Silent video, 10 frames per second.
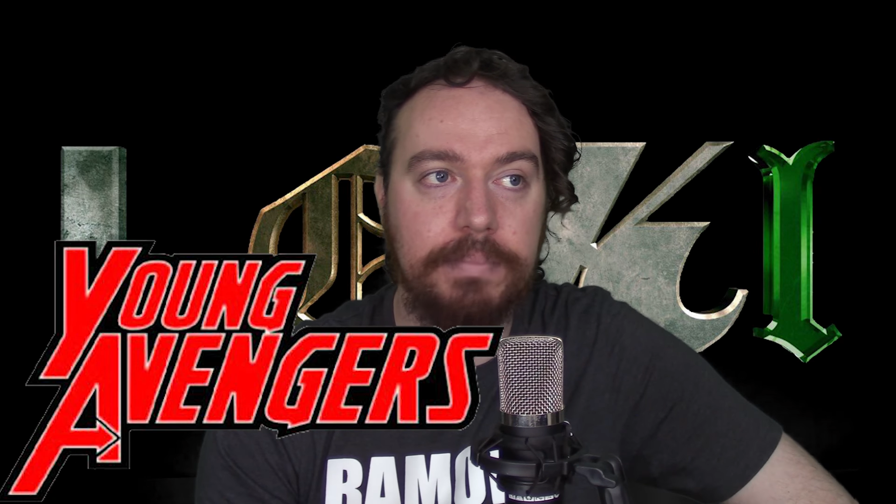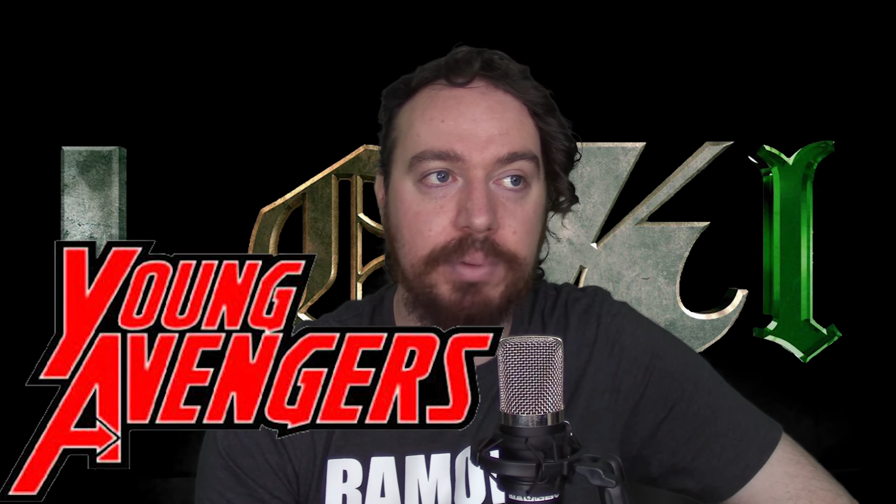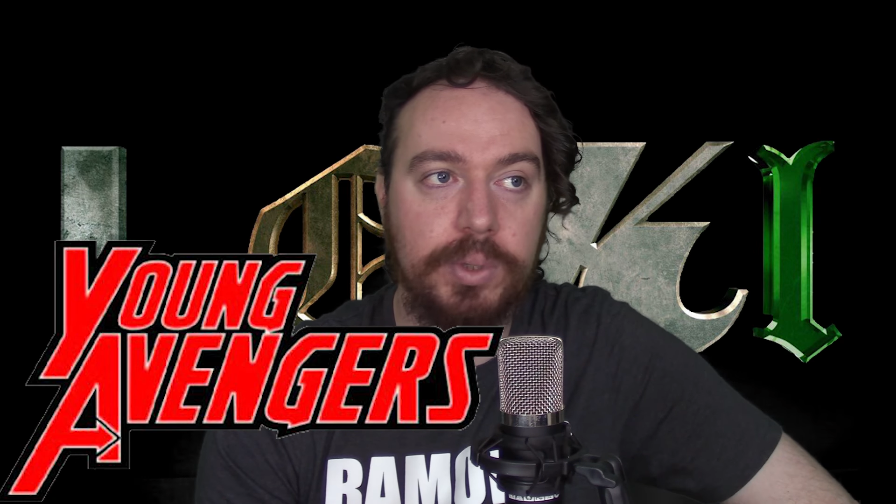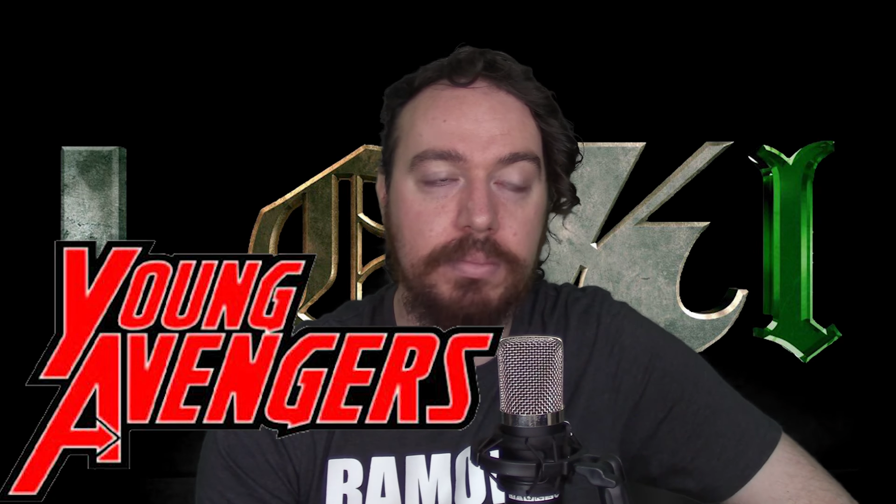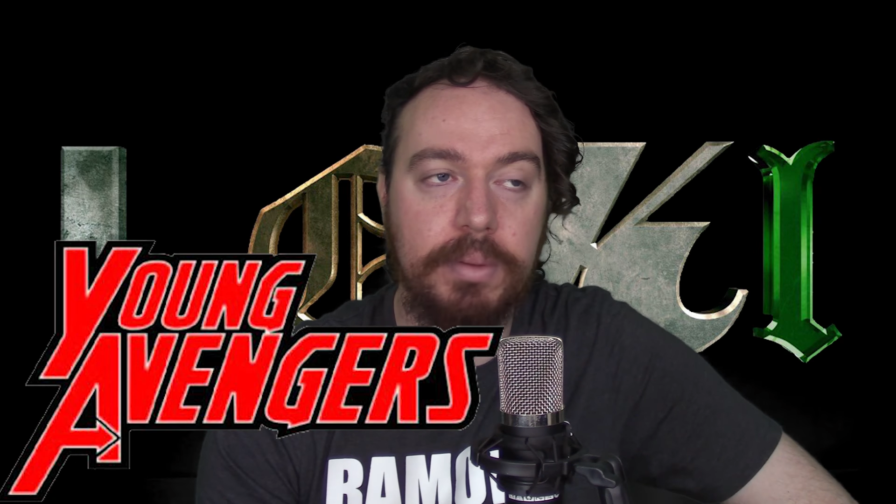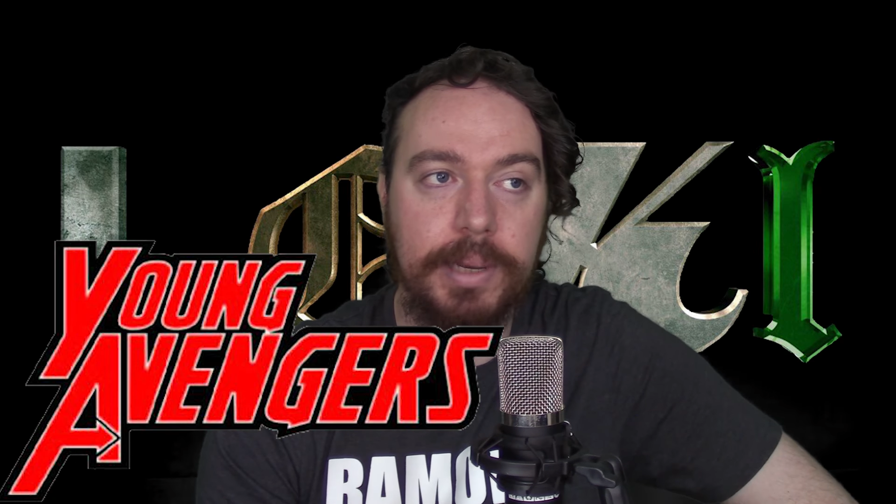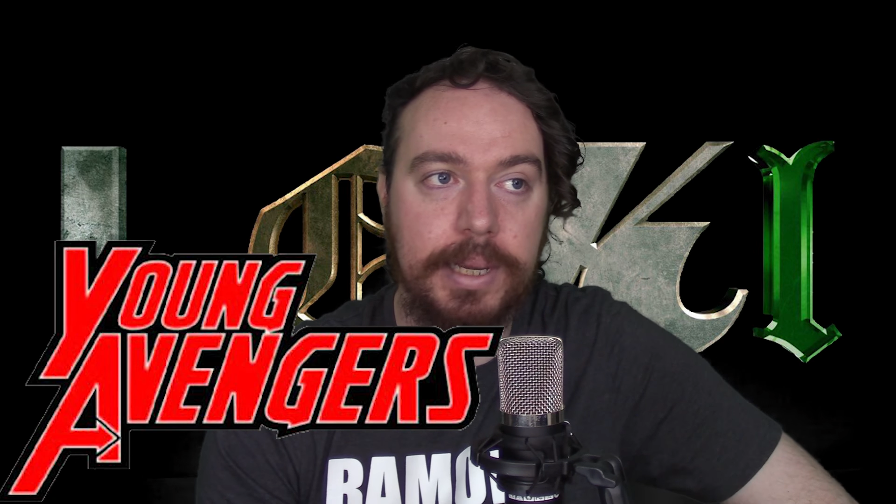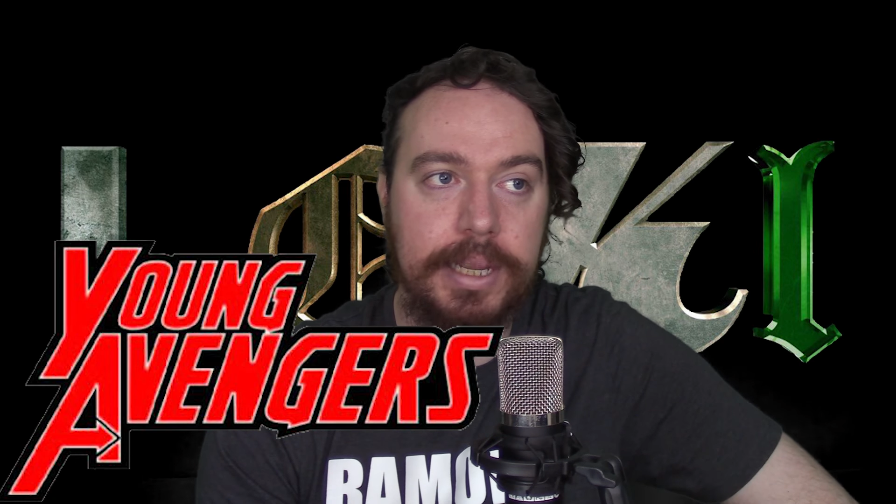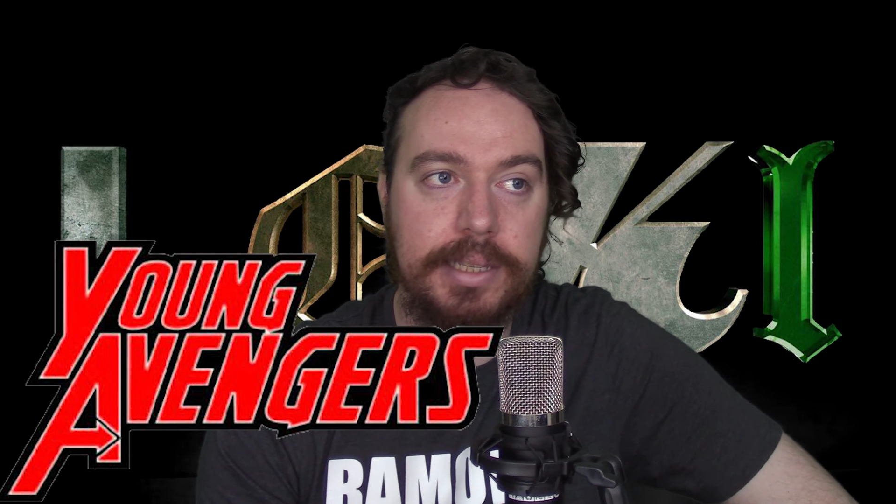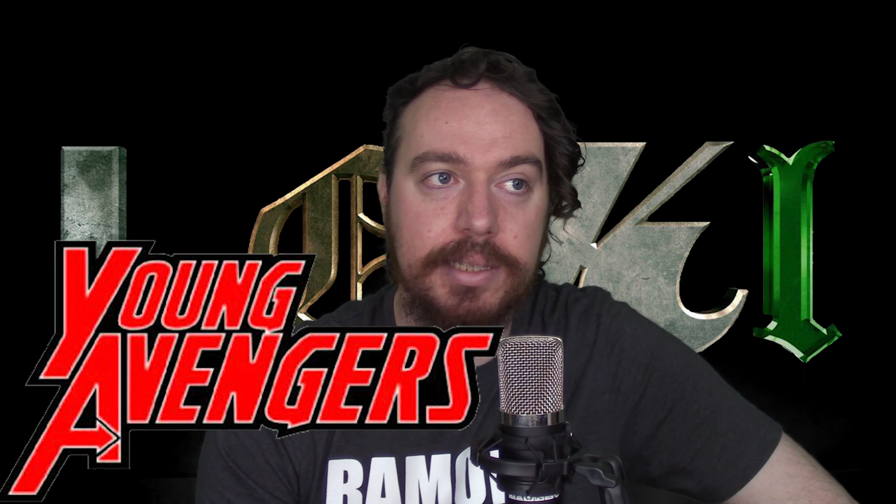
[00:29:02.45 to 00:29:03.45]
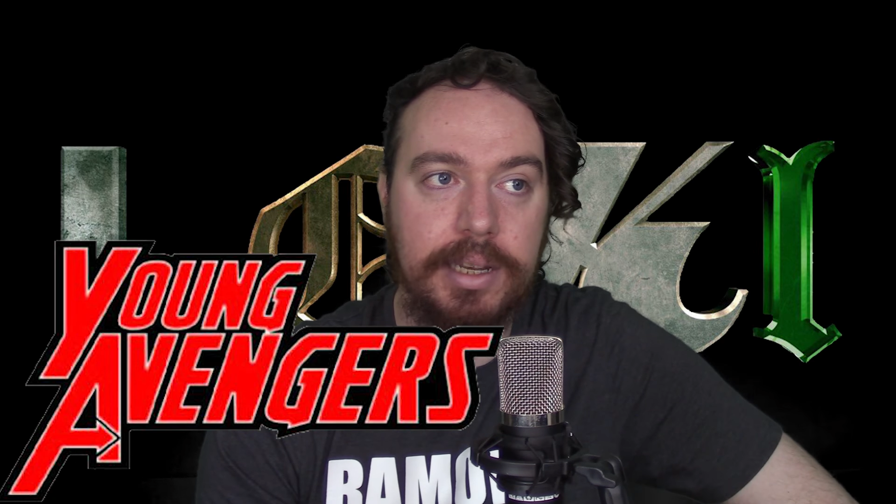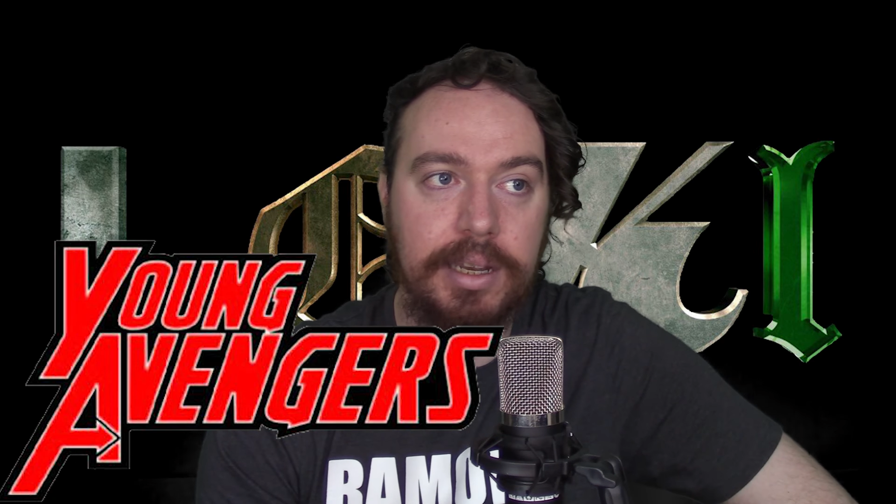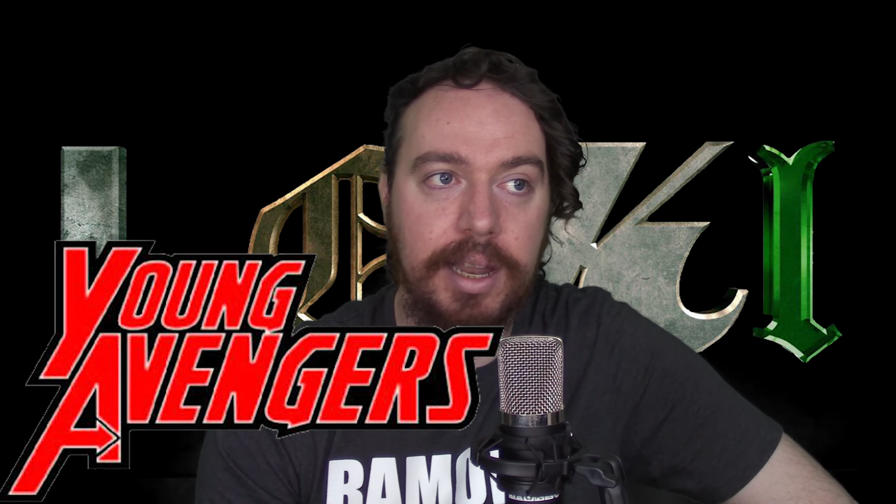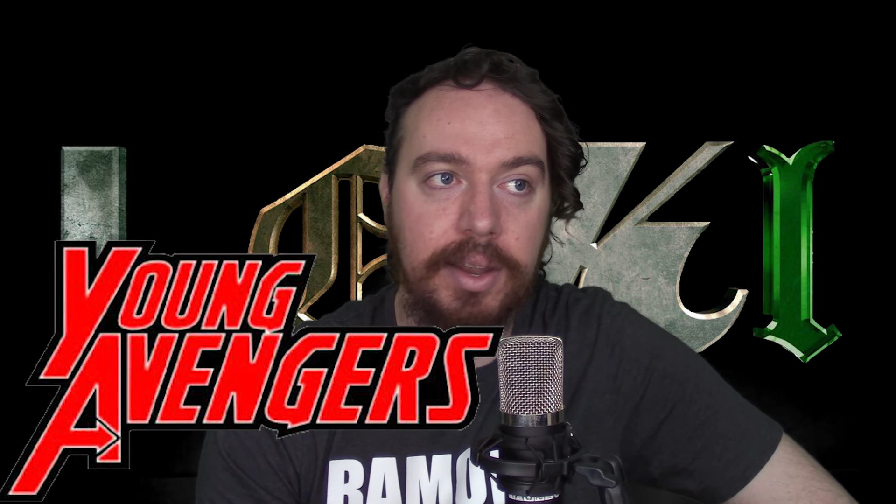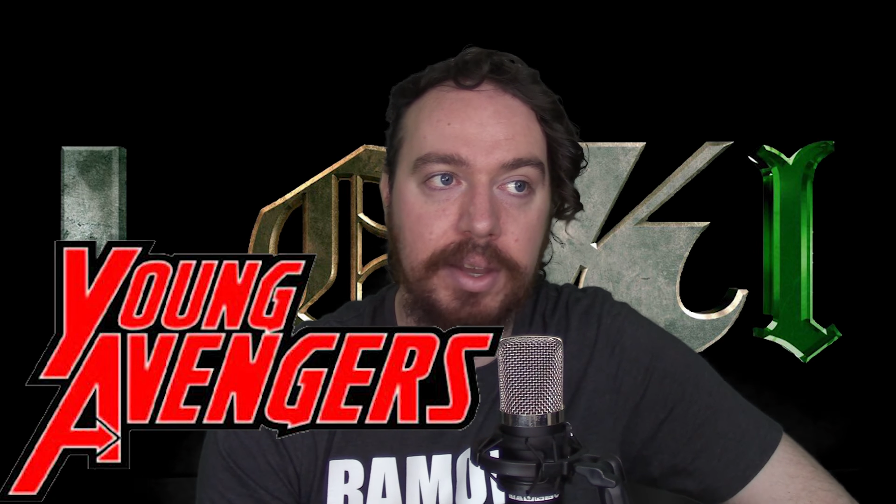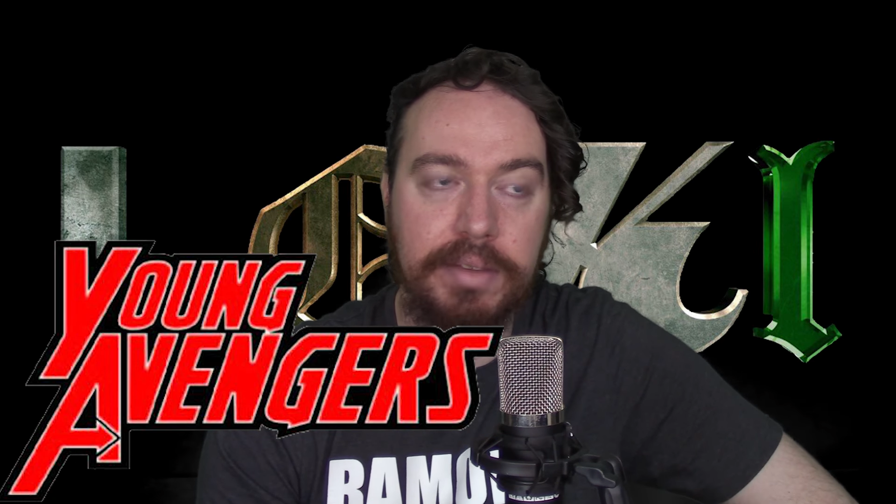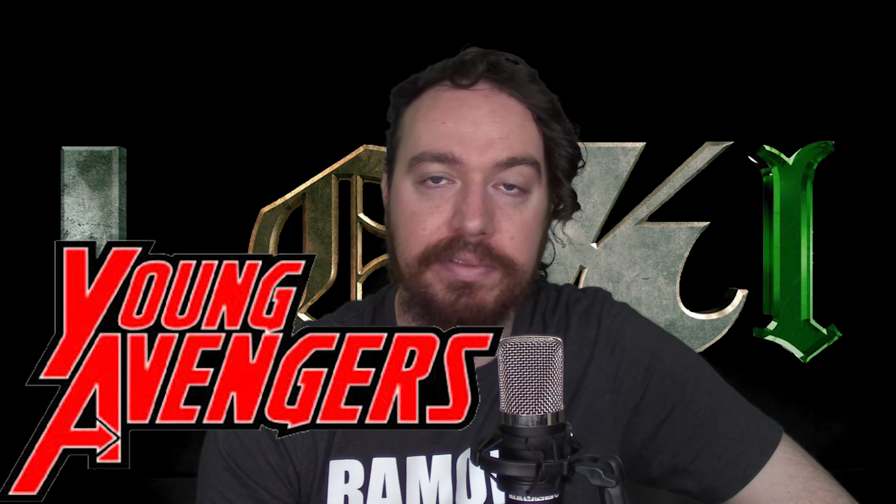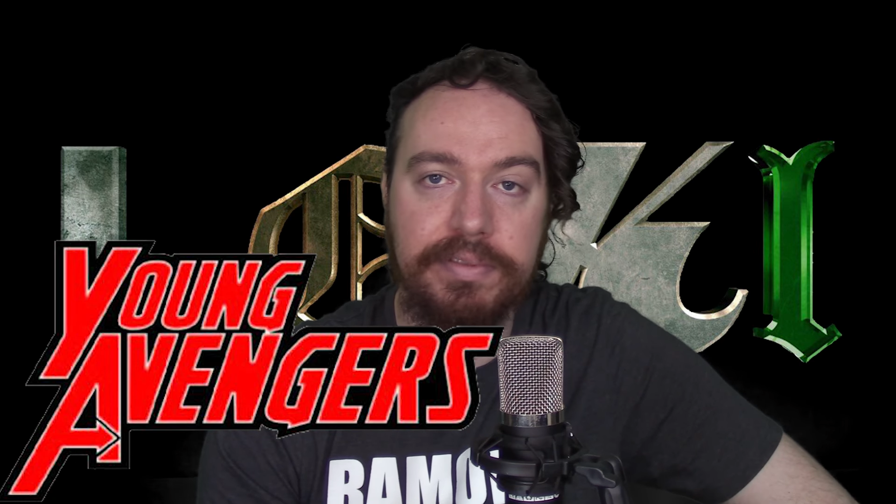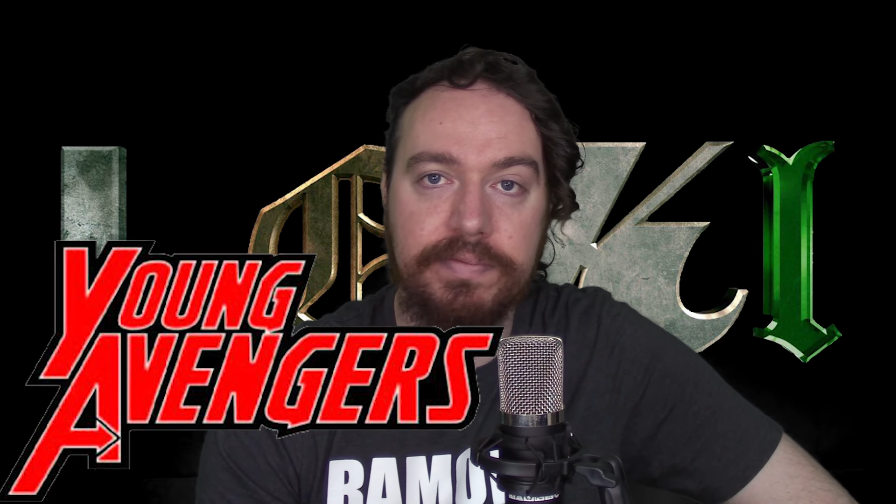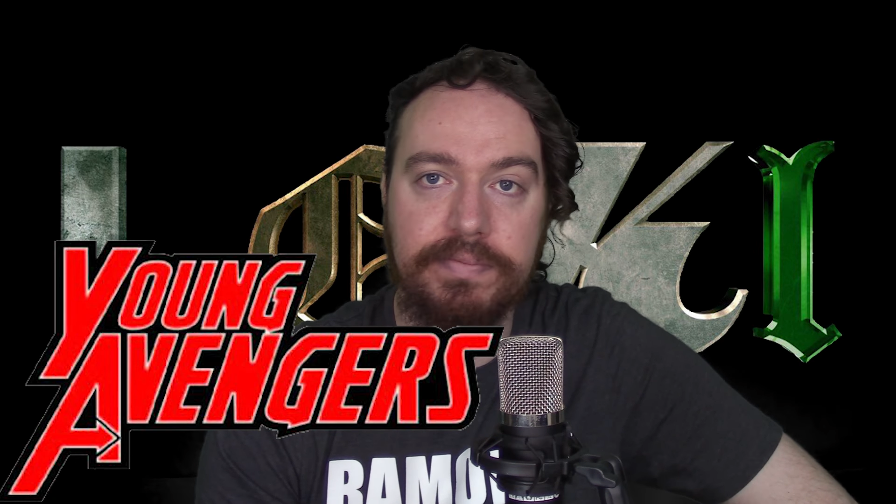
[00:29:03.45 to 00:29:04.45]
presumably he's still
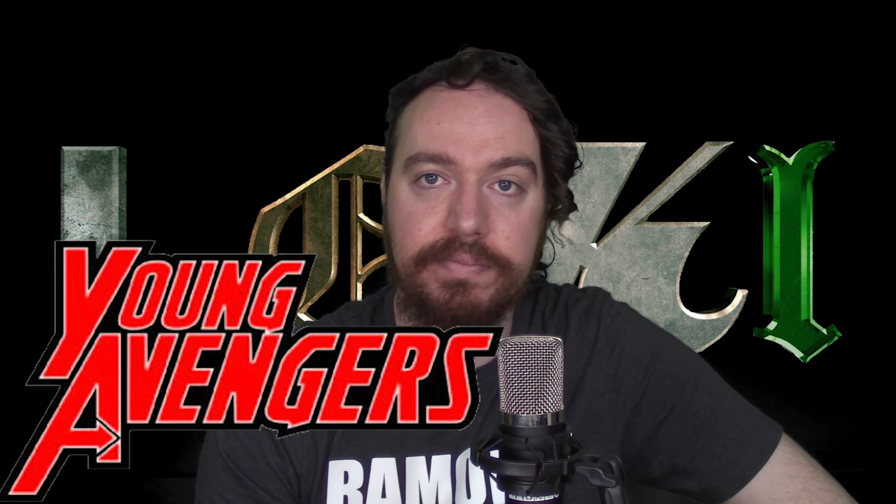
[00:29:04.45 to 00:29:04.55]
alive.